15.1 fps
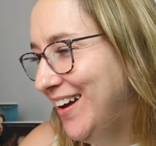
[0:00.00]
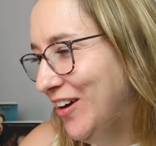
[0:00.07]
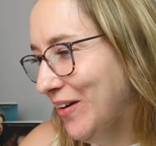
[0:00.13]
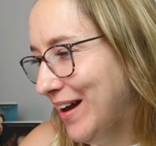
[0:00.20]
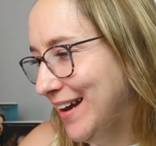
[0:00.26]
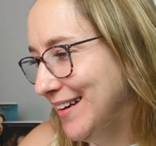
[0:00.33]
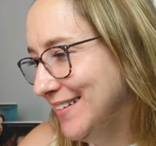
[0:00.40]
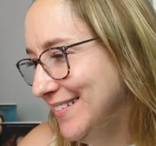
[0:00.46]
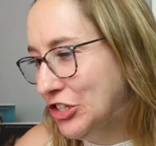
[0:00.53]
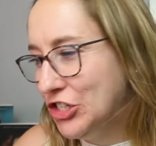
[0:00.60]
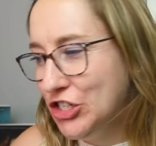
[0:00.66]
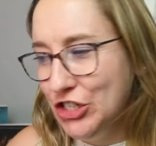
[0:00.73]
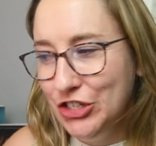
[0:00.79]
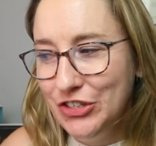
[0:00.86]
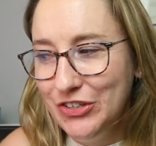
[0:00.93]
Okay,
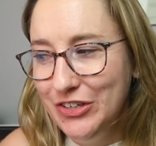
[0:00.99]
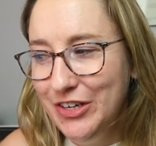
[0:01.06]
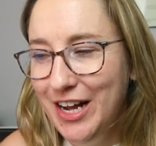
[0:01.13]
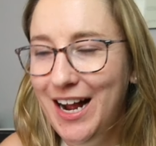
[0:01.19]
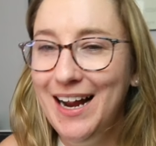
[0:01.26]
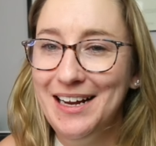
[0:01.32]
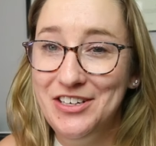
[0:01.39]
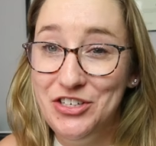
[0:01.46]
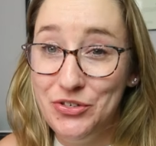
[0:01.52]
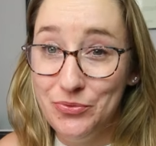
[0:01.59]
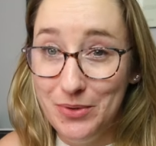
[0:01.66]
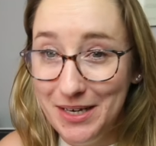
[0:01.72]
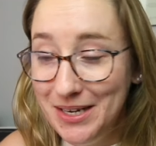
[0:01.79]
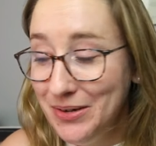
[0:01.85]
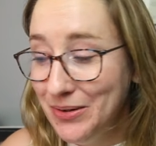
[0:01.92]
June, I had
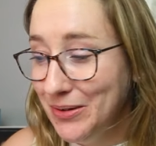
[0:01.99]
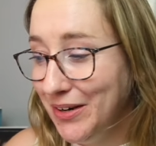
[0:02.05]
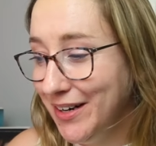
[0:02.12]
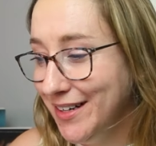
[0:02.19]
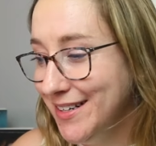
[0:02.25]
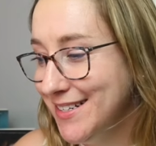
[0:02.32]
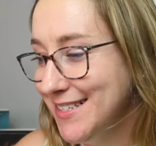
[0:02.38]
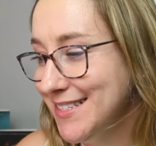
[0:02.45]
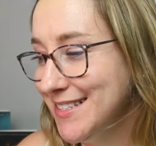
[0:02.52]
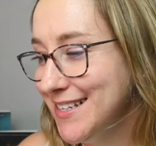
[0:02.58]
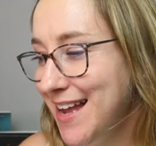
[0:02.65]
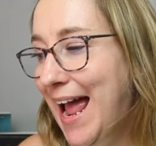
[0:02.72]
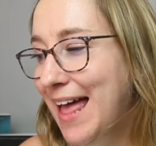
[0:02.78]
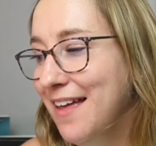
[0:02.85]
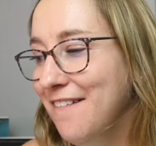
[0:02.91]
20 orders
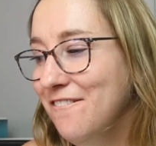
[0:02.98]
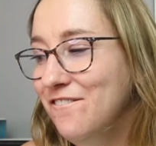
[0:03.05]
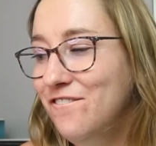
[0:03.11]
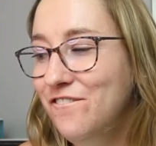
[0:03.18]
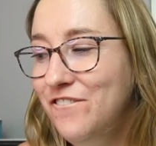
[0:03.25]
and